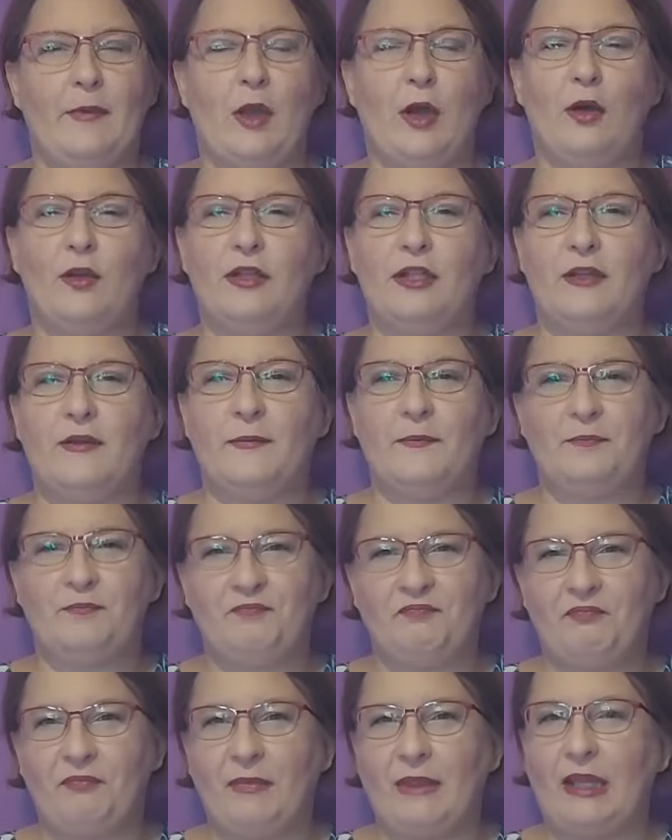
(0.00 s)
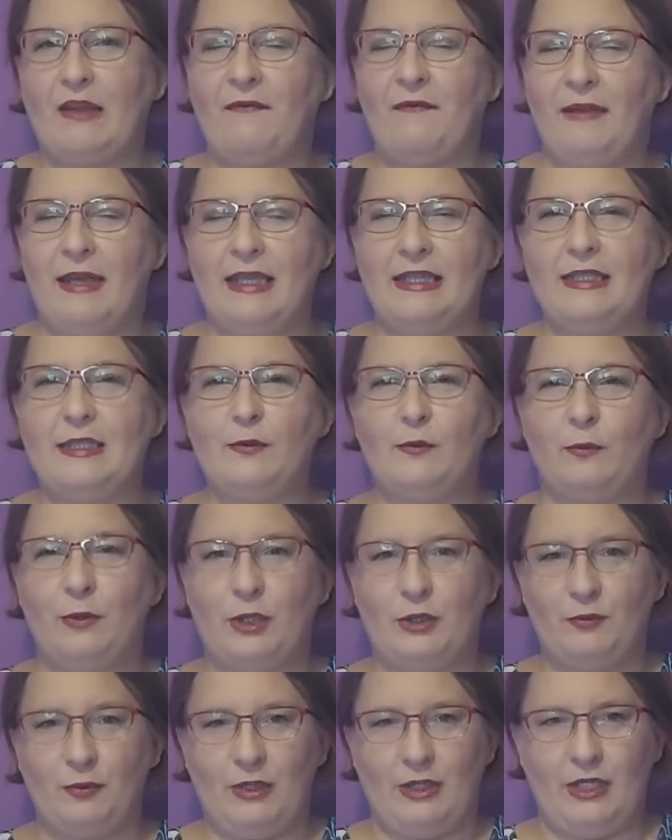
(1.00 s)
on the fence
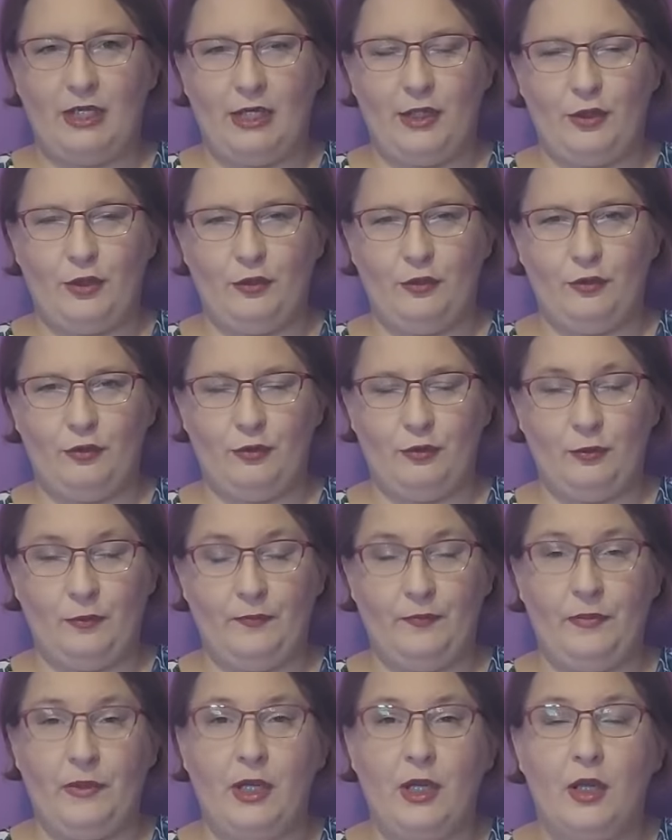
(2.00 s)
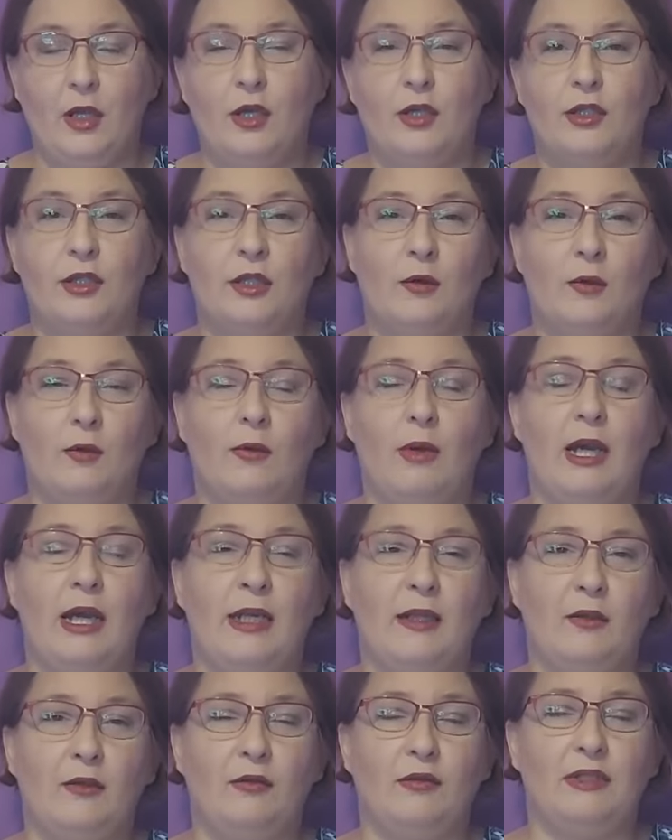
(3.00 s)
which one I should do. So I
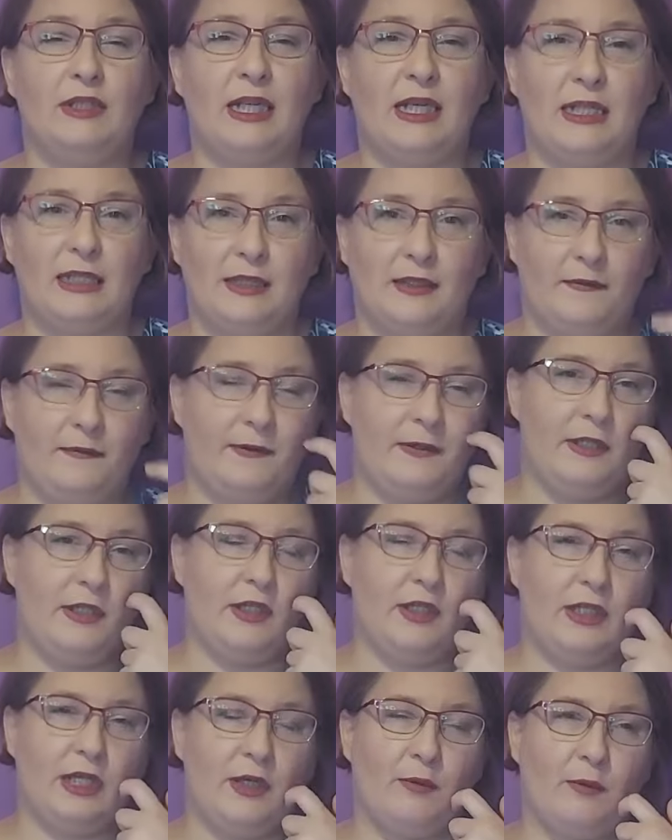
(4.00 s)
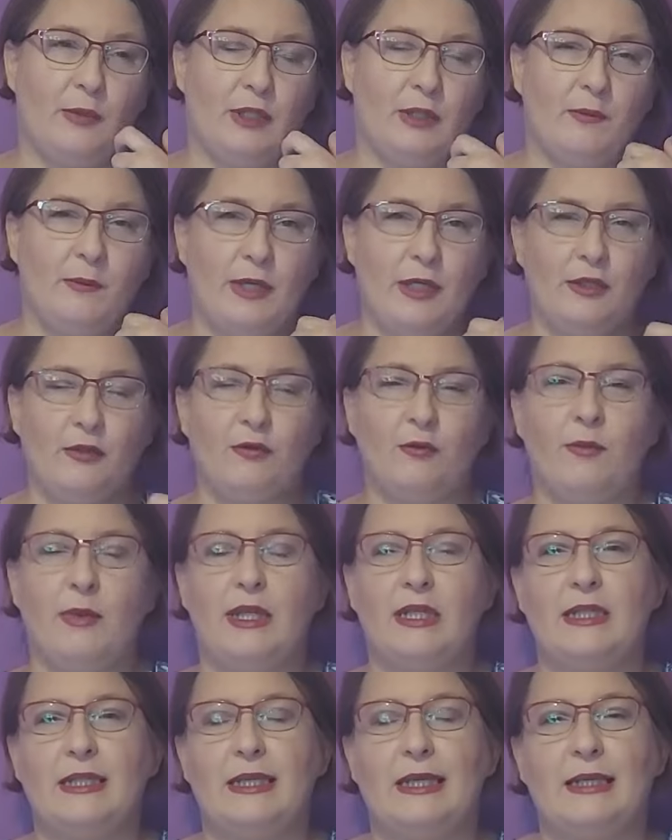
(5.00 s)
looked at the finished garment
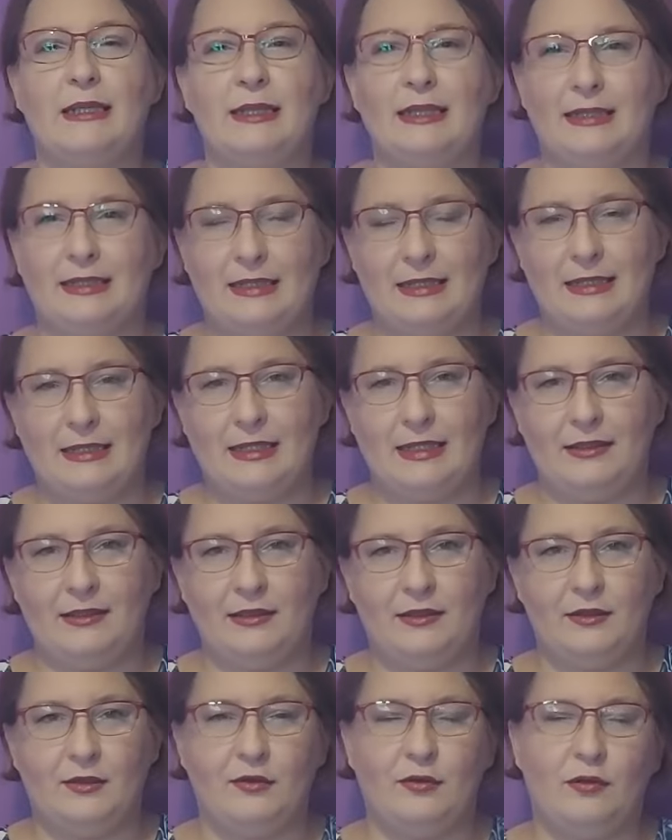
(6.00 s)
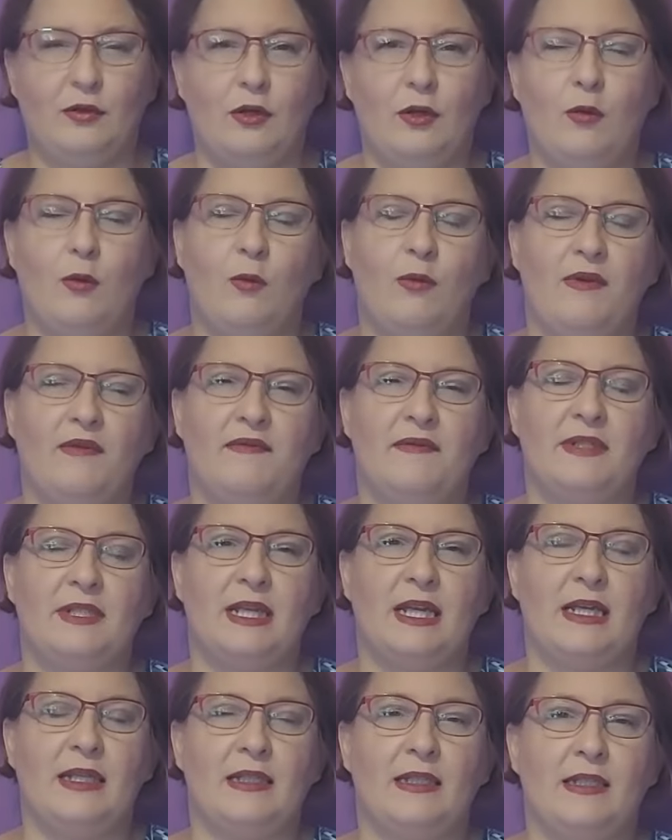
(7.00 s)
measurements and I decided to go with
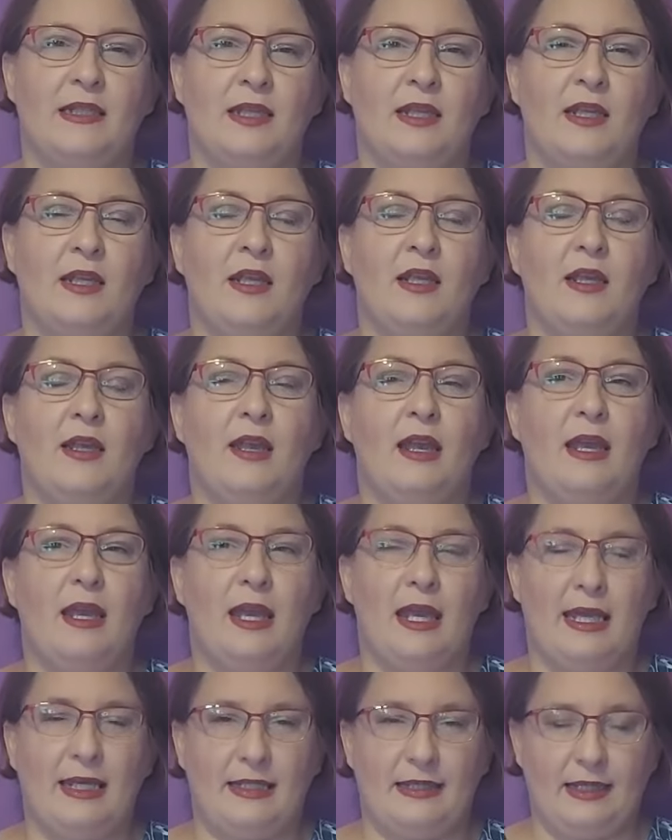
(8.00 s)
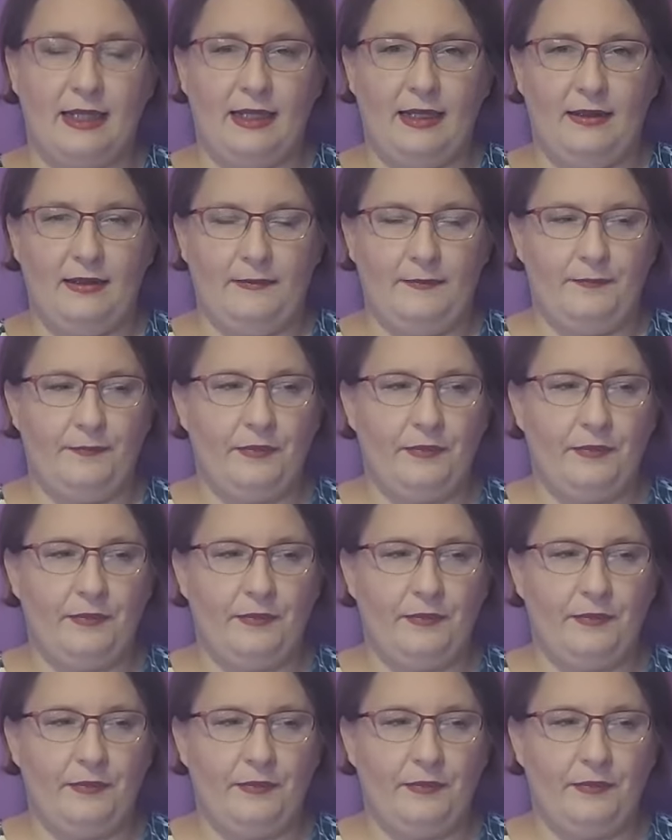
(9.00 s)
size XL.